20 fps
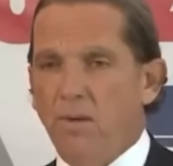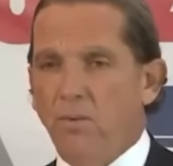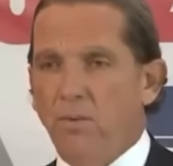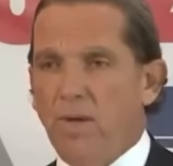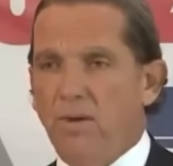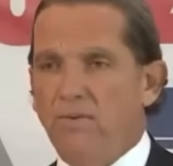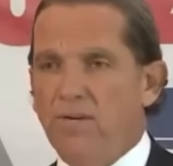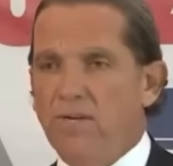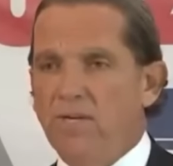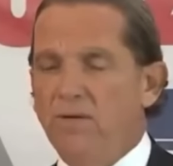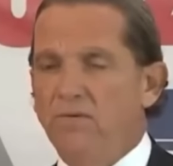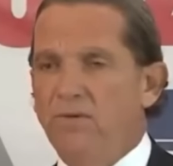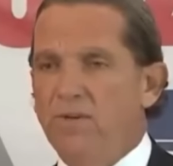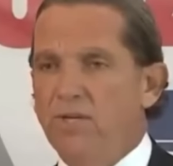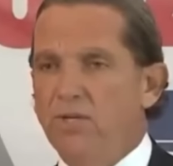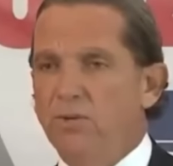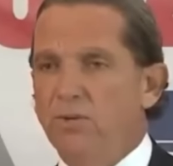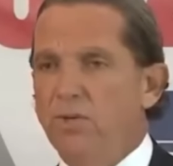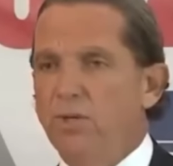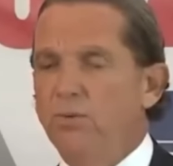We have an
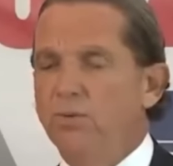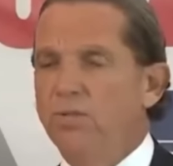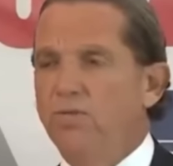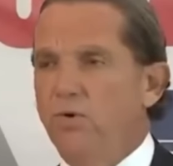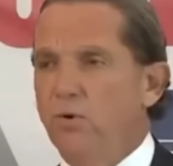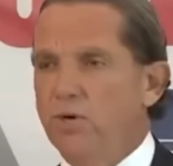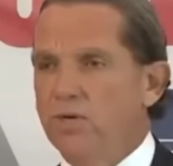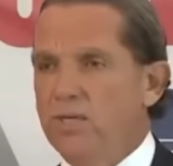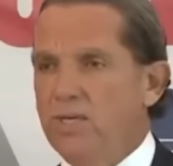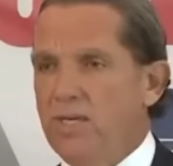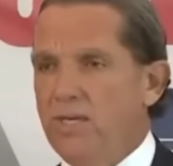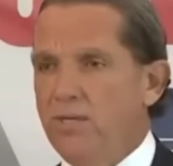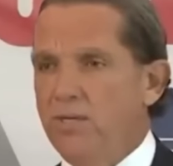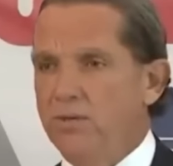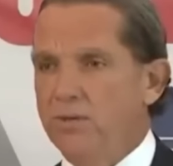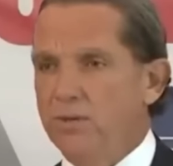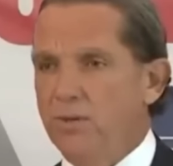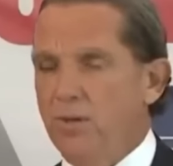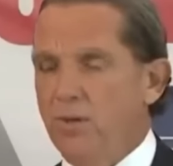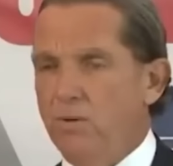individual who was 14
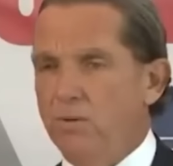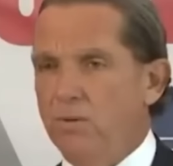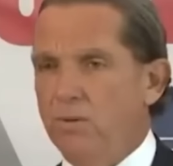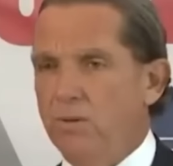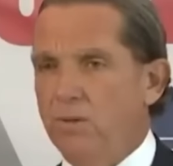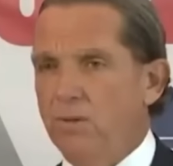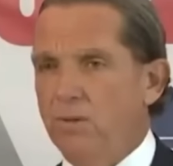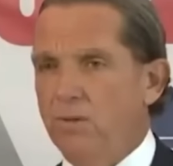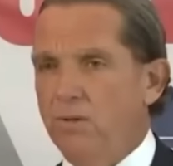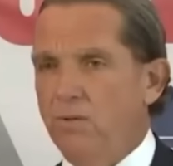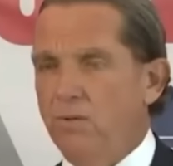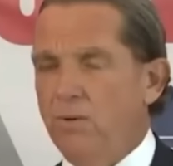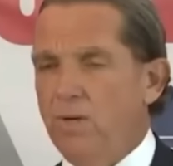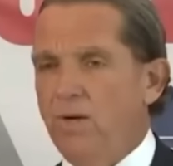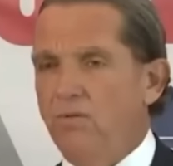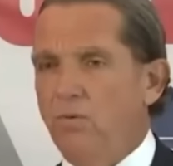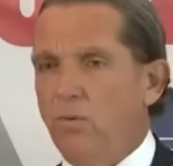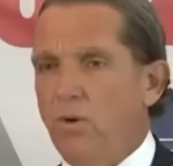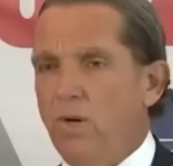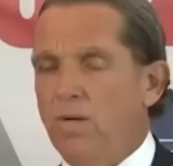years old. We
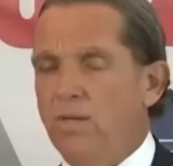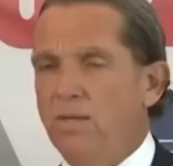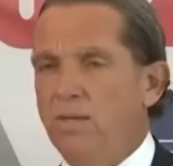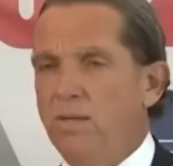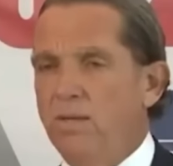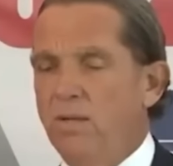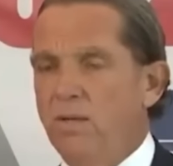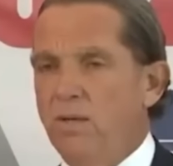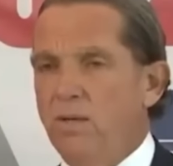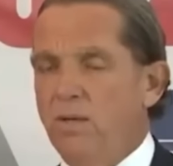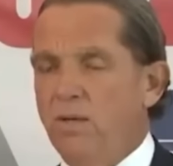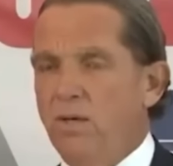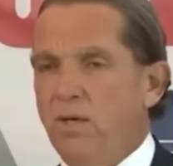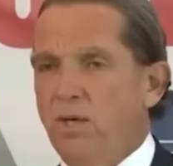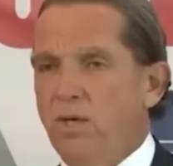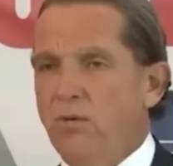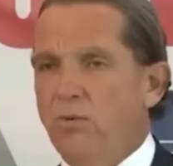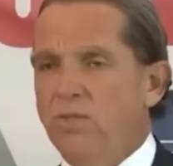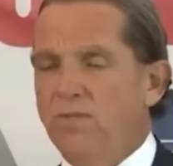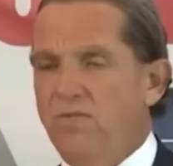have one
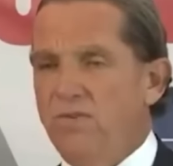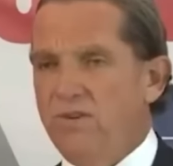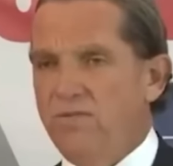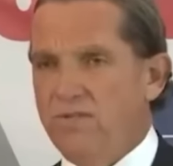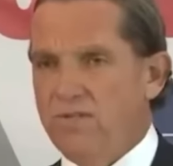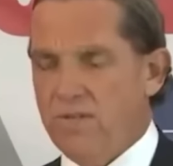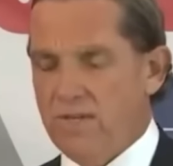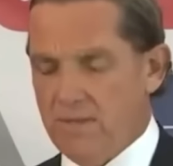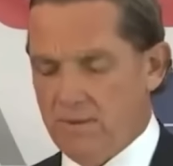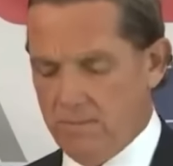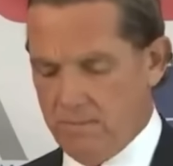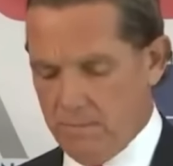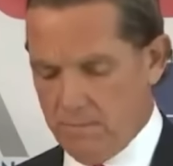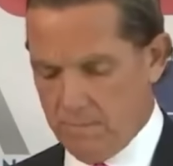who was 15.